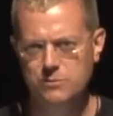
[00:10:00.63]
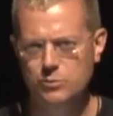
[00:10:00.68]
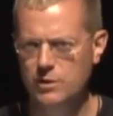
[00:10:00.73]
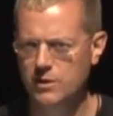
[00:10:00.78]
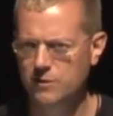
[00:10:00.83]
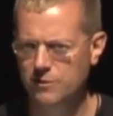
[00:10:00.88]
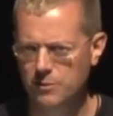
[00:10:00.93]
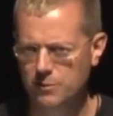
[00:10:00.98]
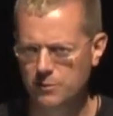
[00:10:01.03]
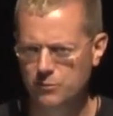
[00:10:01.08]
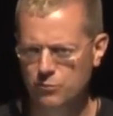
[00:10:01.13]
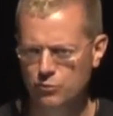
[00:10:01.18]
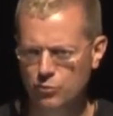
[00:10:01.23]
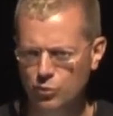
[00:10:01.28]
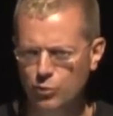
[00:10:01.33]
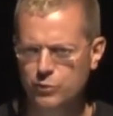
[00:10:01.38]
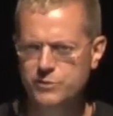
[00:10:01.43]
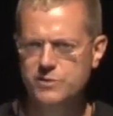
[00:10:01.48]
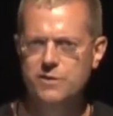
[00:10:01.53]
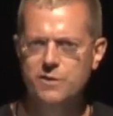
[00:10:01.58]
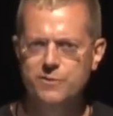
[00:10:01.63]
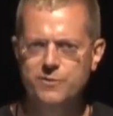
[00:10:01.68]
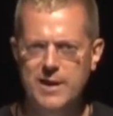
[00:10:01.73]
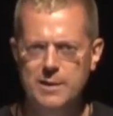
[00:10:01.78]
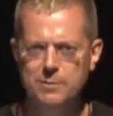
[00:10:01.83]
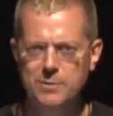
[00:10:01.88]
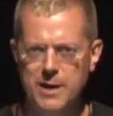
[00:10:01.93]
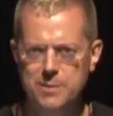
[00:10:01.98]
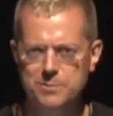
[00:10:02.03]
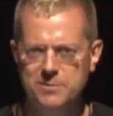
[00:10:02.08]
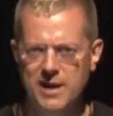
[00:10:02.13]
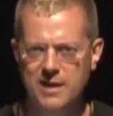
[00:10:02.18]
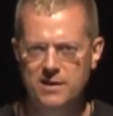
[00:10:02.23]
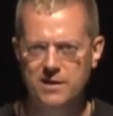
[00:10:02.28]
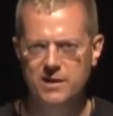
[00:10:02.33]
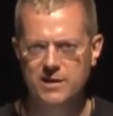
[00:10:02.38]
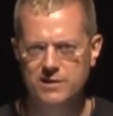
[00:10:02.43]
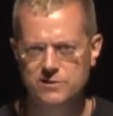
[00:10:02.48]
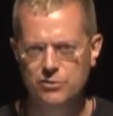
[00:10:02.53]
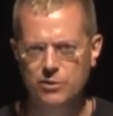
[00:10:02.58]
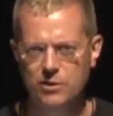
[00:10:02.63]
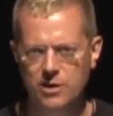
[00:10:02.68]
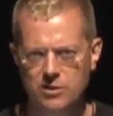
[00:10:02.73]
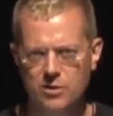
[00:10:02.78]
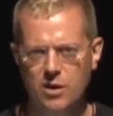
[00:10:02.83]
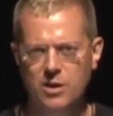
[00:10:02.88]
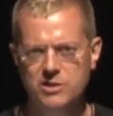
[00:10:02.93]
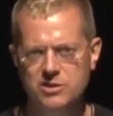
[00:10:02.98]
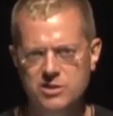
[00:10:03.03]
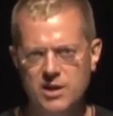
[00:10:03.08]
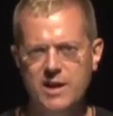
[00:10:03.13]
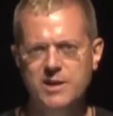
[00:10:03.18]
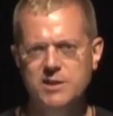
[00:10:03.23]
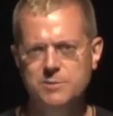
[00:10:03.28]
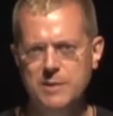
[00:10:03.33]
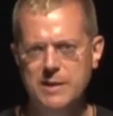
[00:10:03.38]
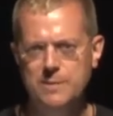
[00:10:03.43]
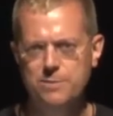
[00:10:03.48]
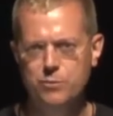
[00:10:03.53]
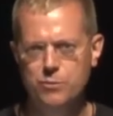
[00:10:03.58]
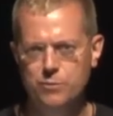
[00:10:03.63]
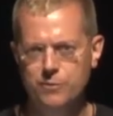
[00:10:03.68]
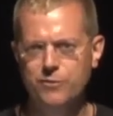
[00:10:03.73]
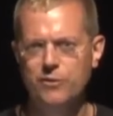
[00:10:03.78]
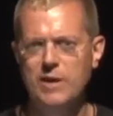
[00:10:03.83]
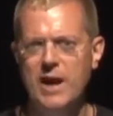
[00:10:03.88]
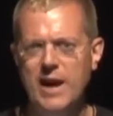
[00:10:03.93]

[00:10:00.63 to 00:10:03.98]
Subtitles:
One of the rules of the Fab Lab tenet is you cannot charge people for